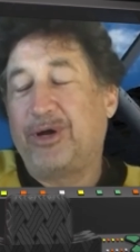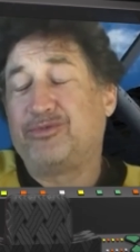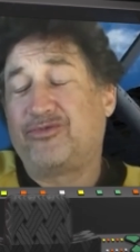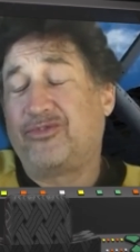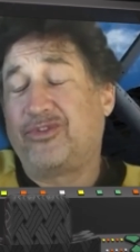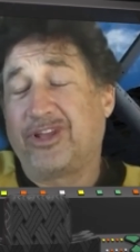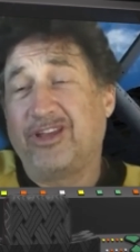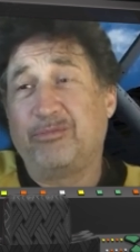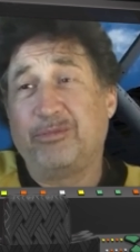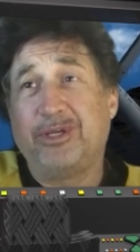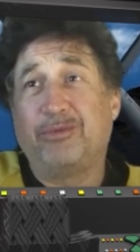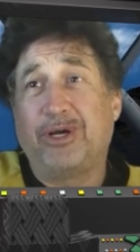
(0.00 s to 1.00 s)
Forgive
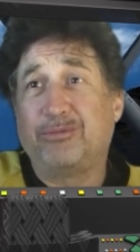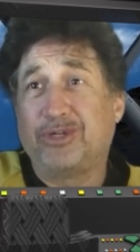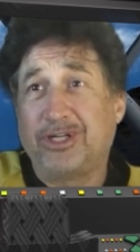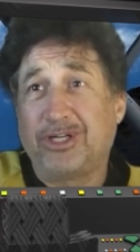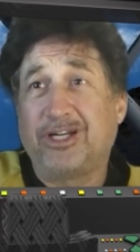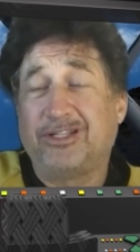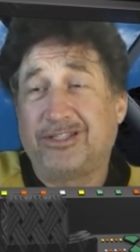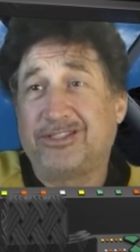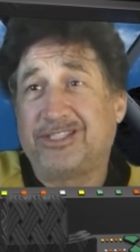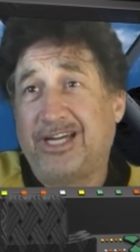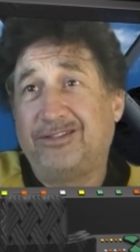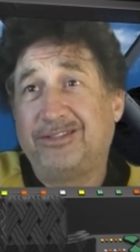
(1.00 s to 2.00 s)
me, I'm going to cut
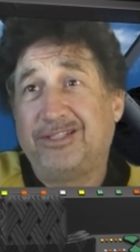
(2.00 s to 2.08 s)
this out.